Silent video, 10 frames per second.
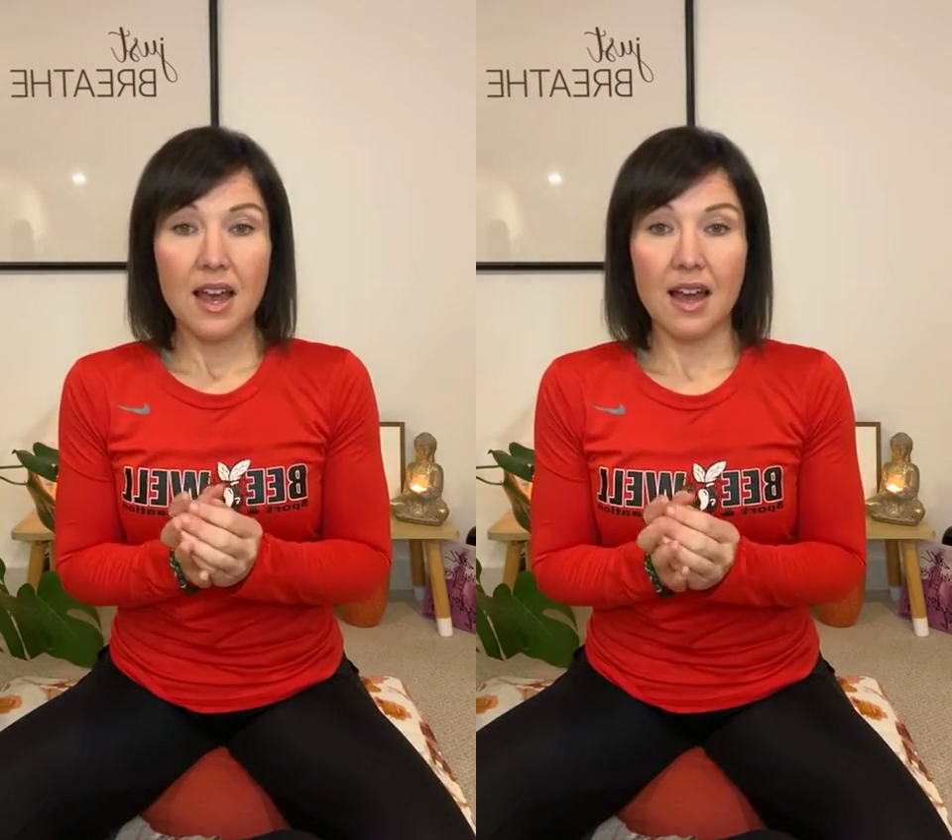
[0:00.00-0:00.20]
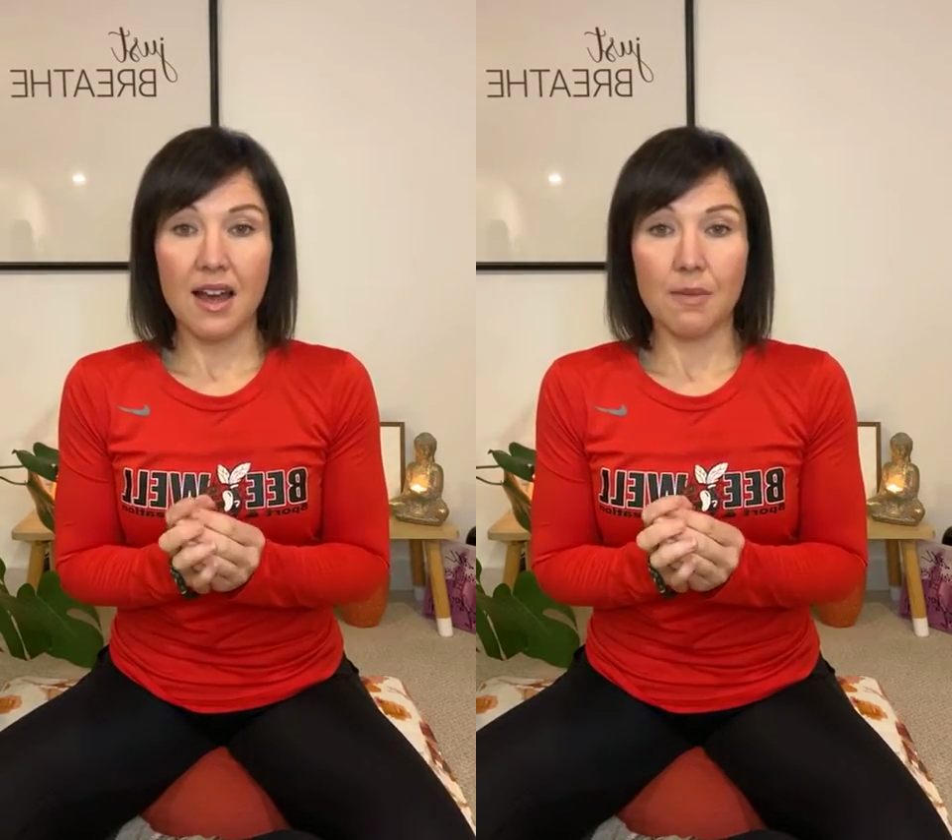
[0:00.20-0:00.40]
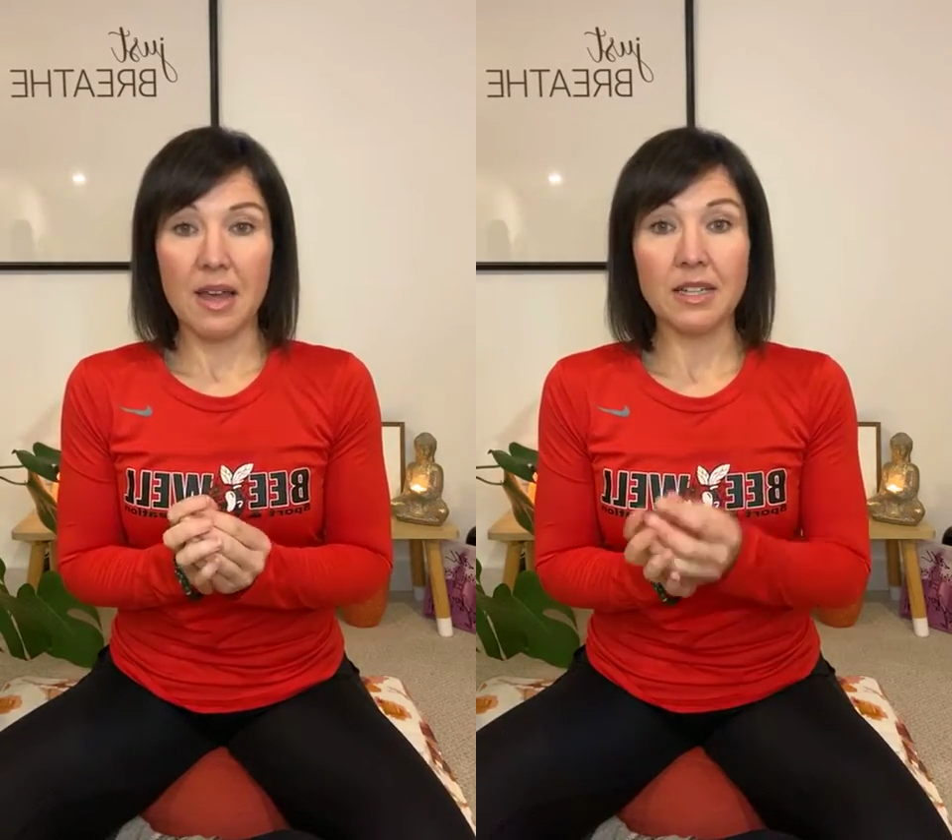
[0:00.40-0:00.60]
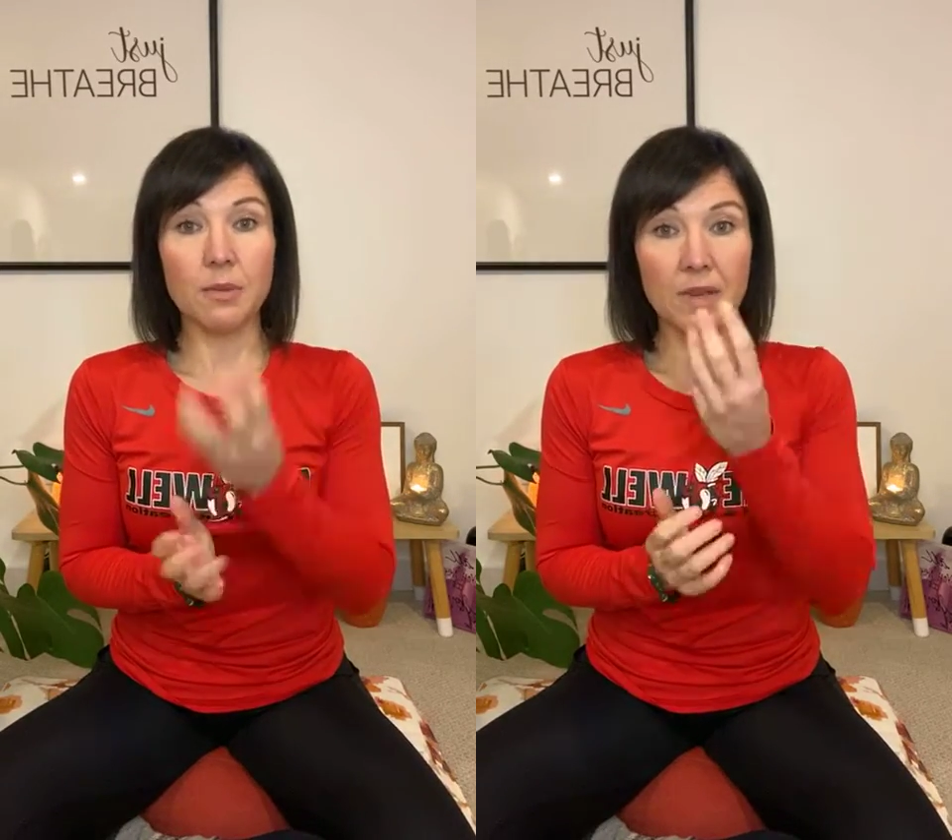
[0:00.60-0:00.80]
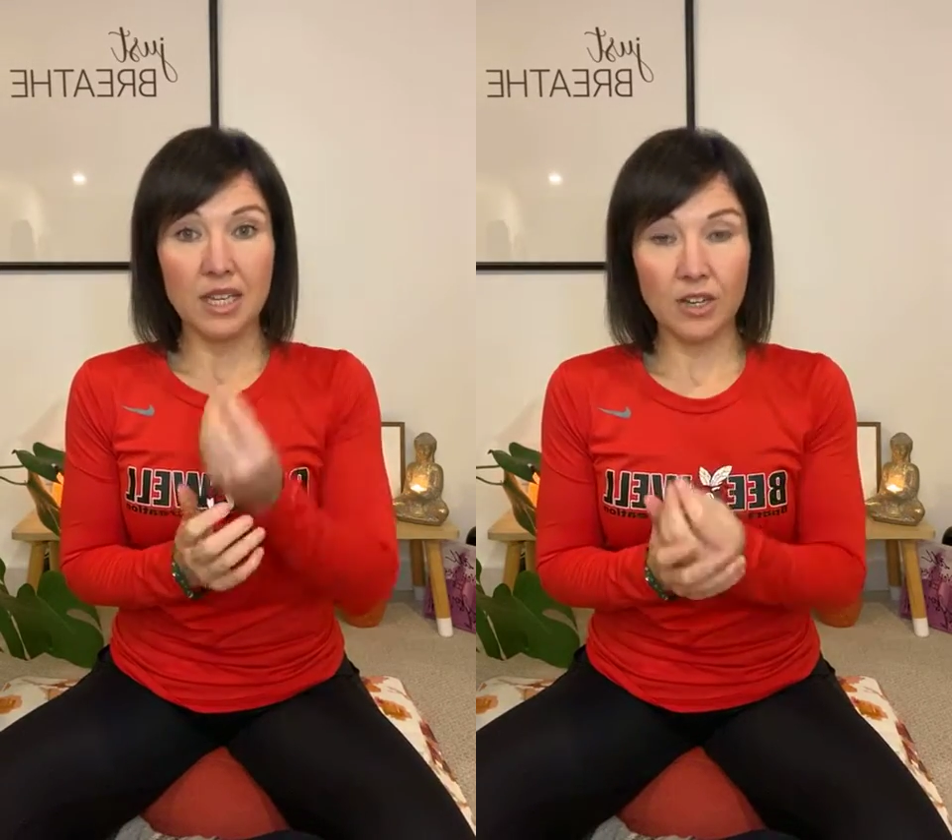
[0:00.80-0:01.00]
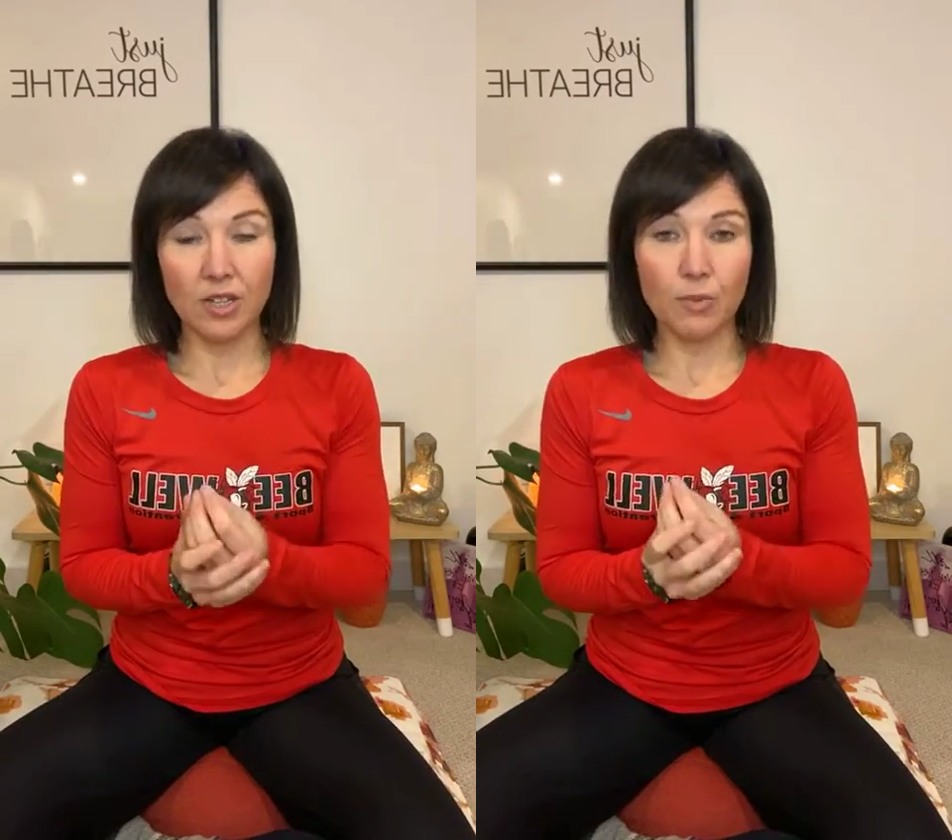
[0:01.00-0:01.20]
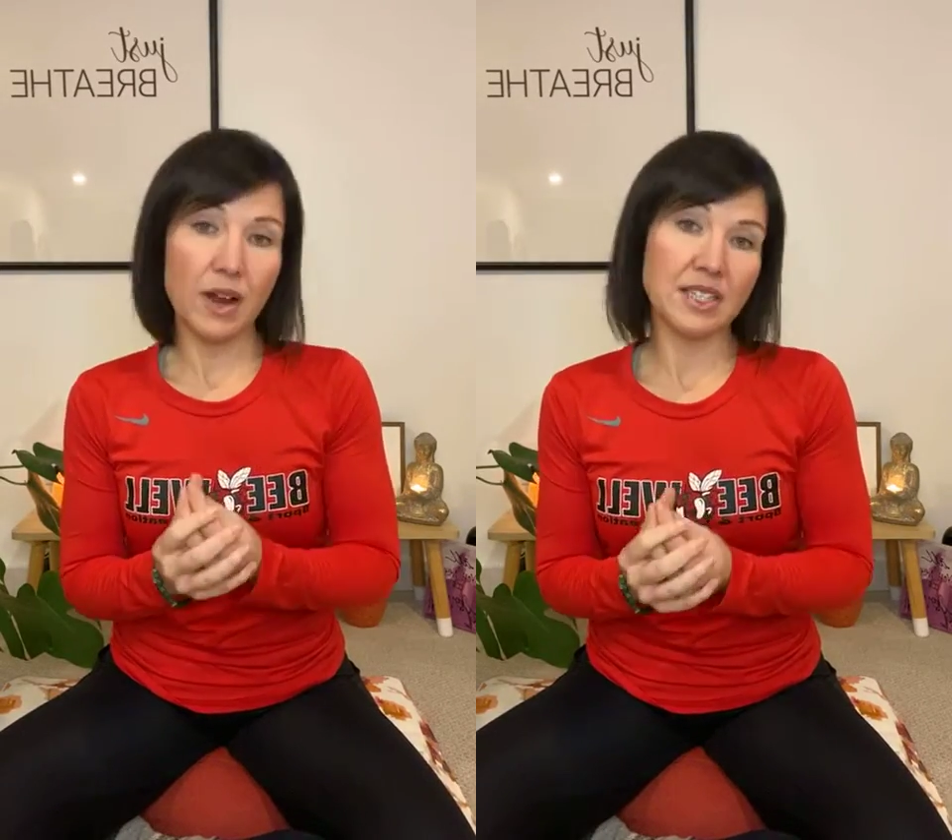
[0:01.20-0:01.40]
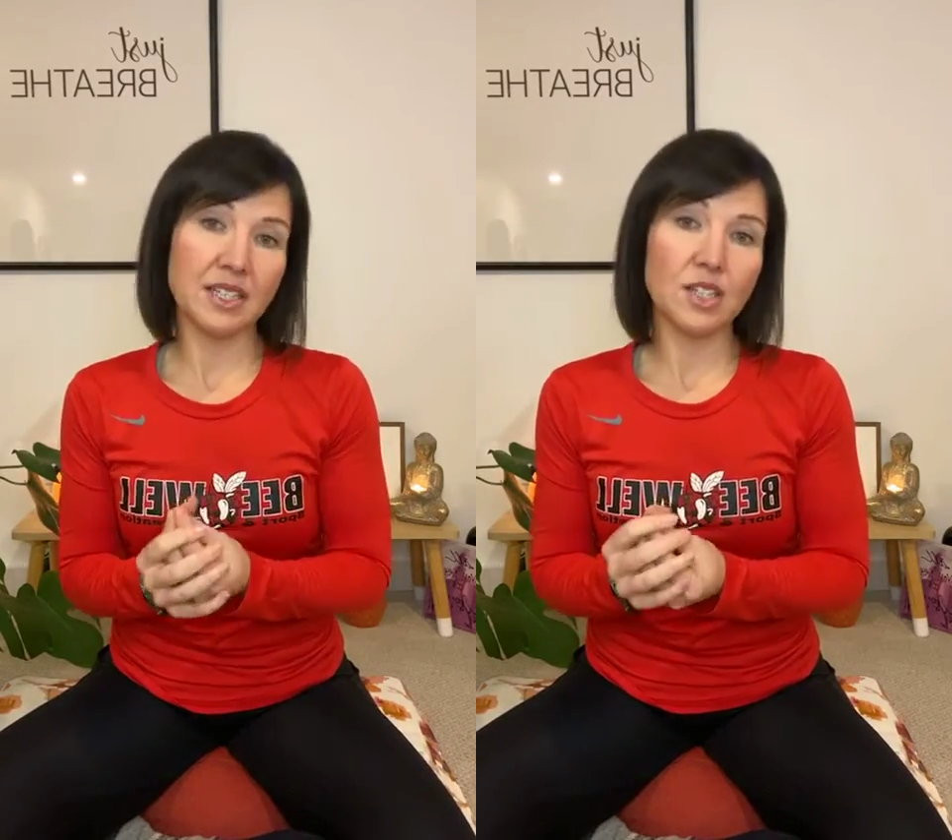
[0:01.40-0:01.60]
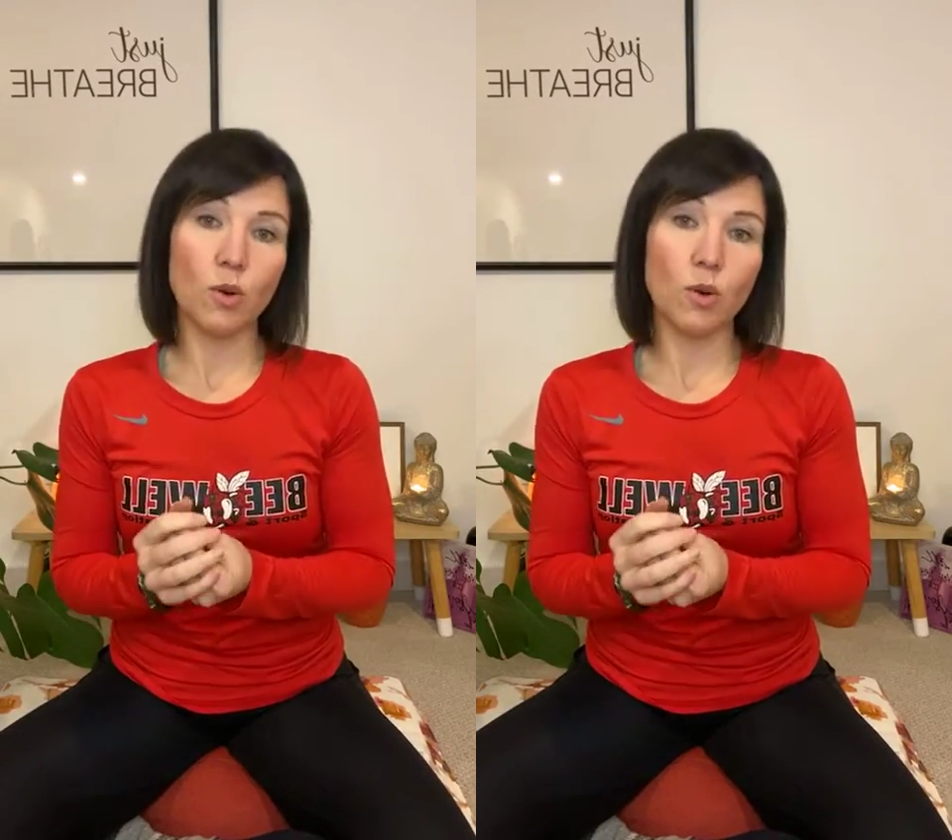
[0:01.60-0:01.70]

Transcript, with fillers: um, and to be here in the present.